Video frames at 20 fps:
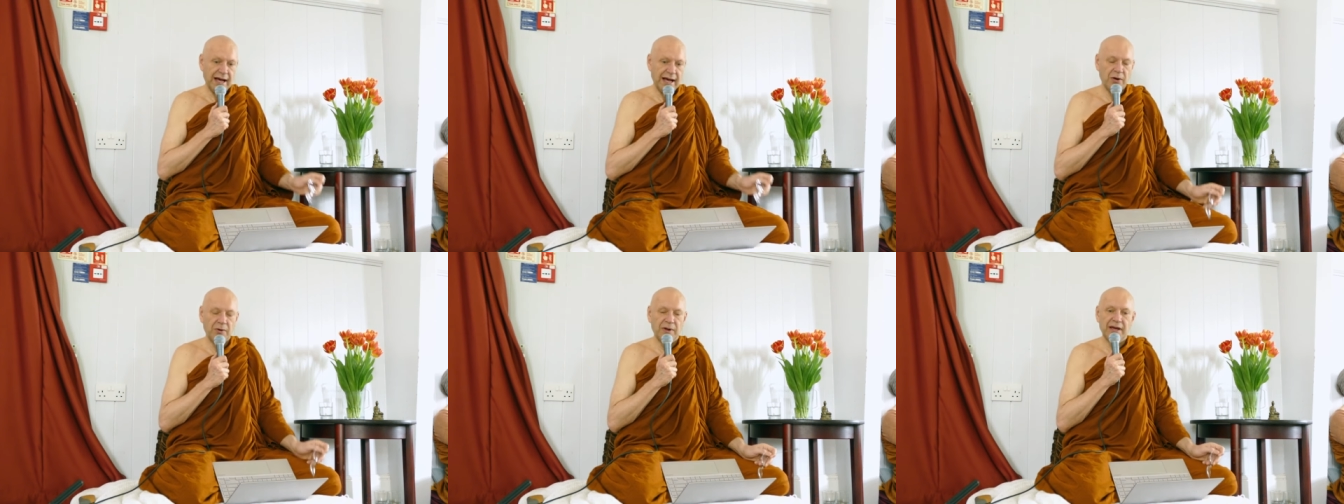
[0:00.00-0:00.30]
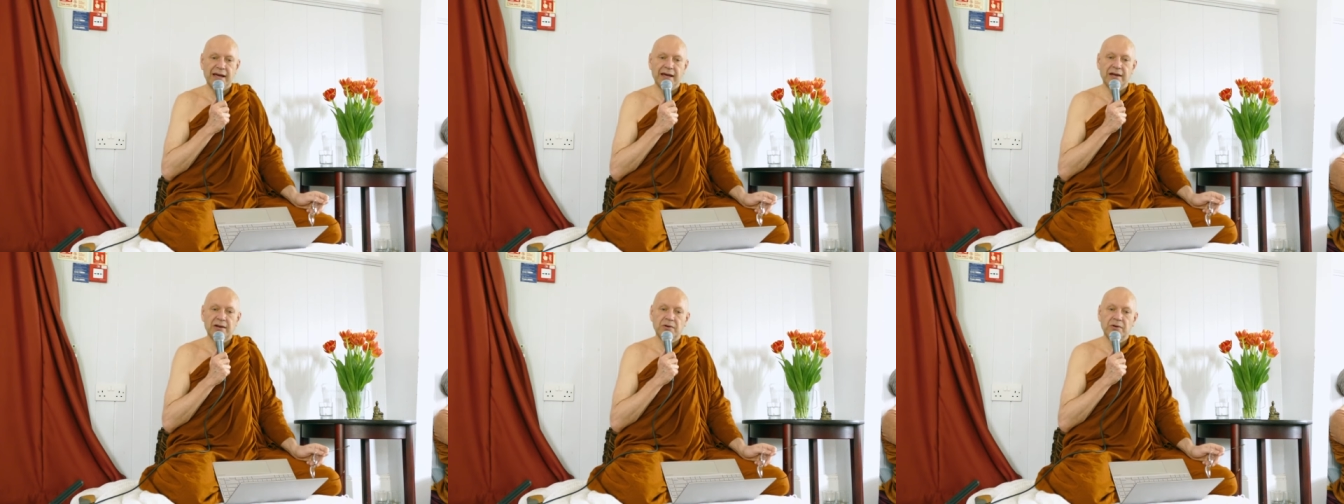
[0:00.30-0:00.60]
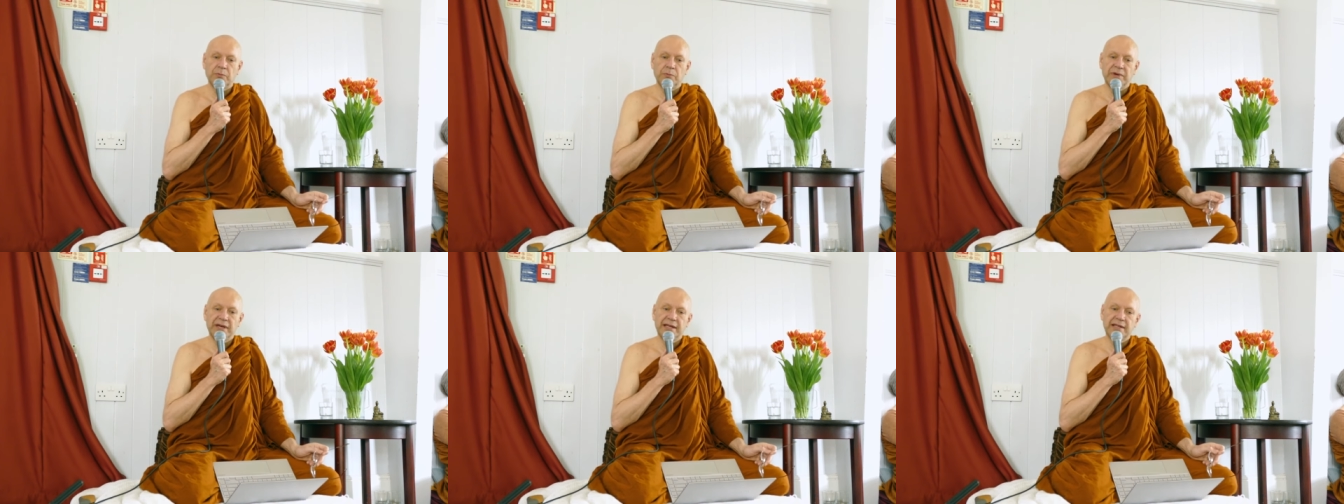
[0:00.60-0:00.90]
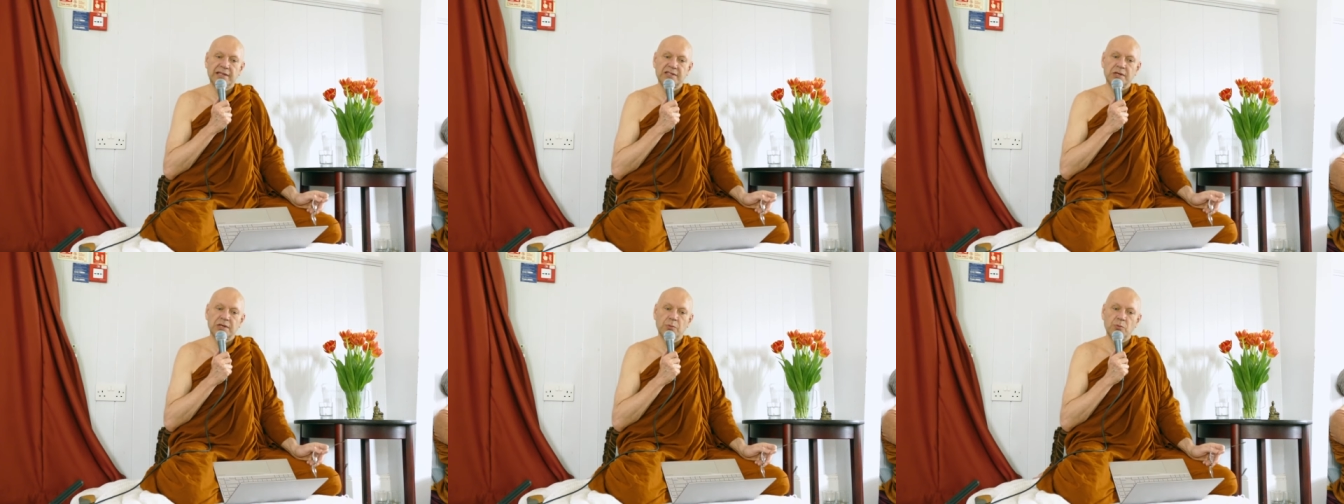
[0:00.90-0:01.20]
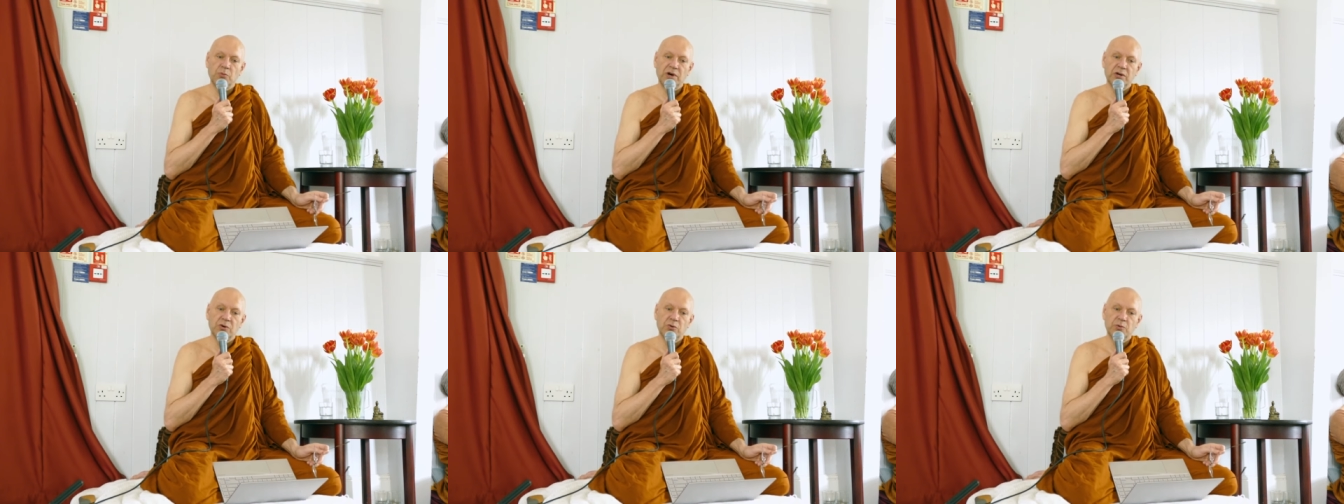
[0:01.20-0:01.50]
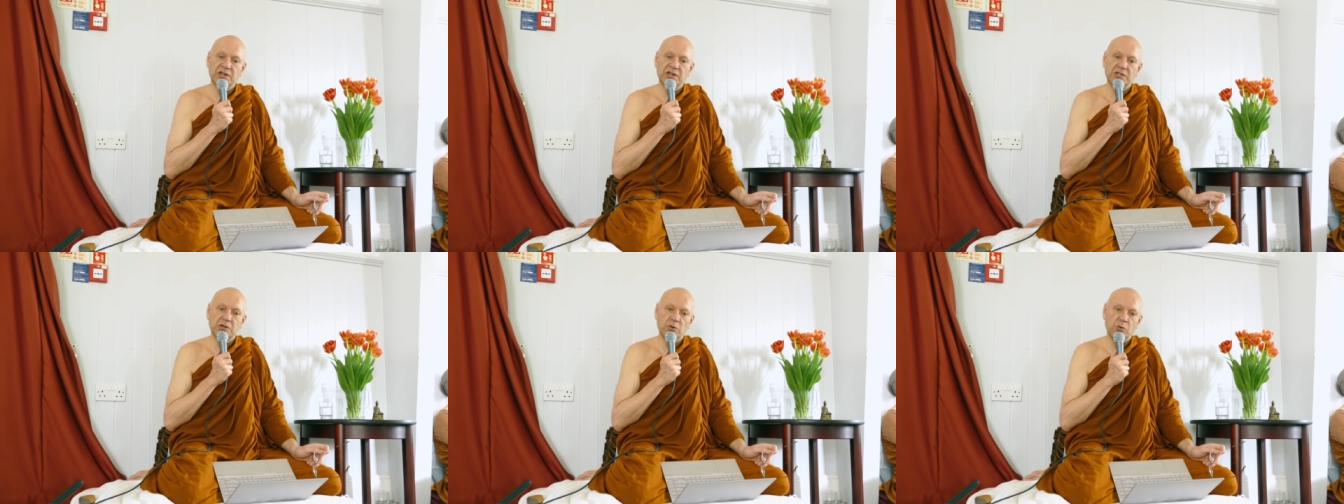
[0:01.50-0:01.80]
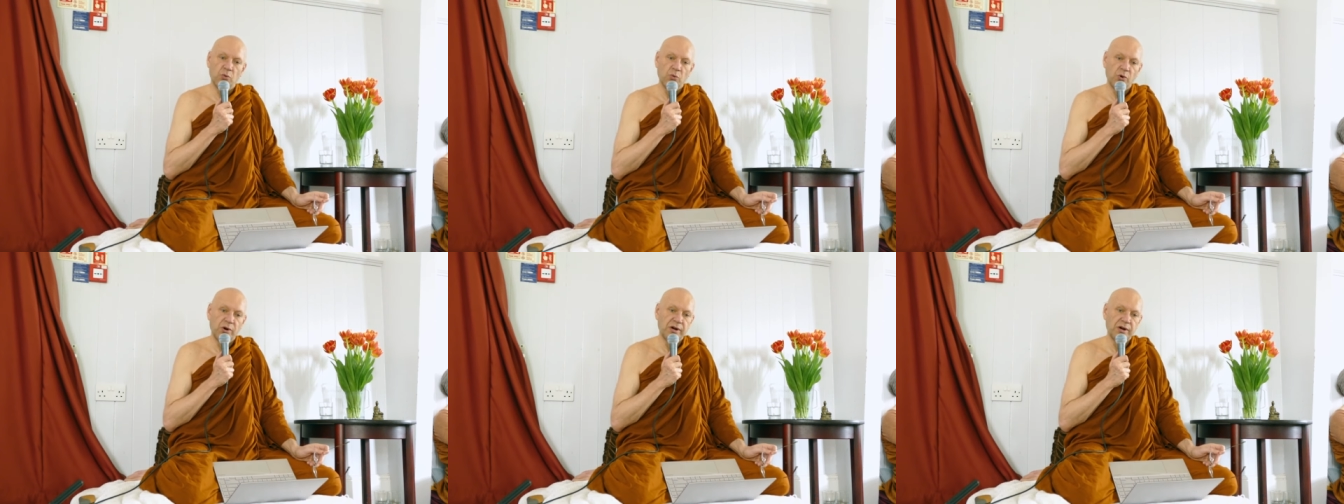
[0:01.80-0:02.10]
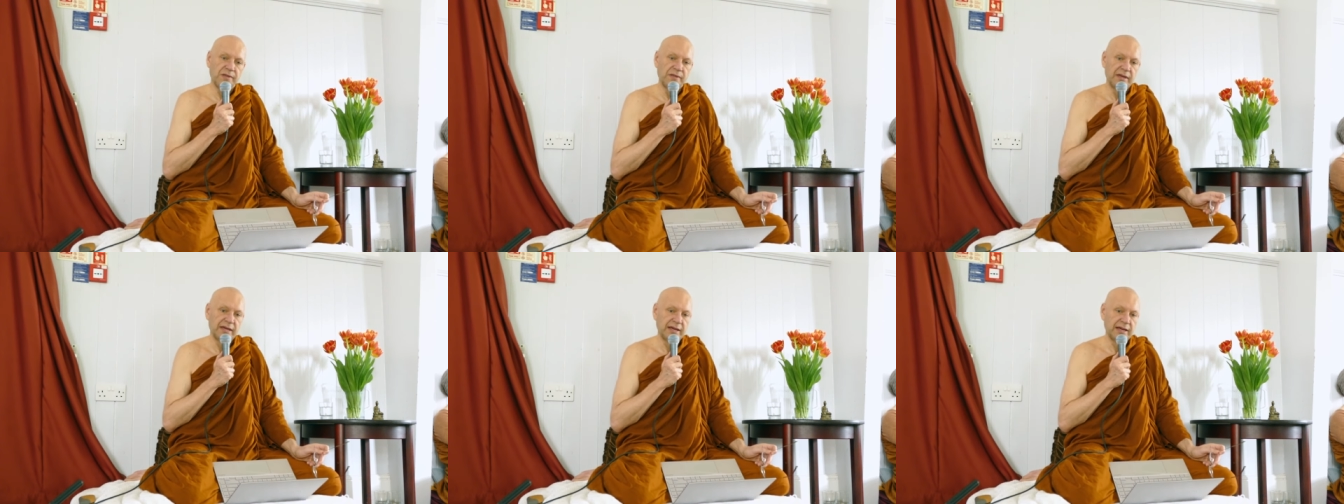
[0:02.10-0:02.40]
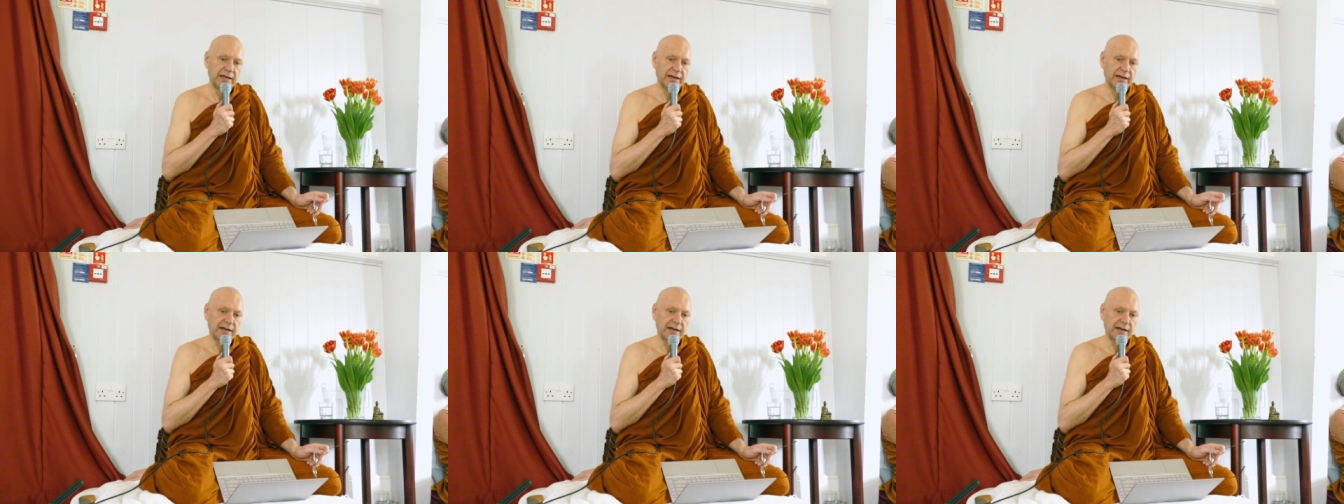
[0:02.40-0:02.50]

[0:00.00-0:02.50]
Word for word: arahant means someone who is worthy.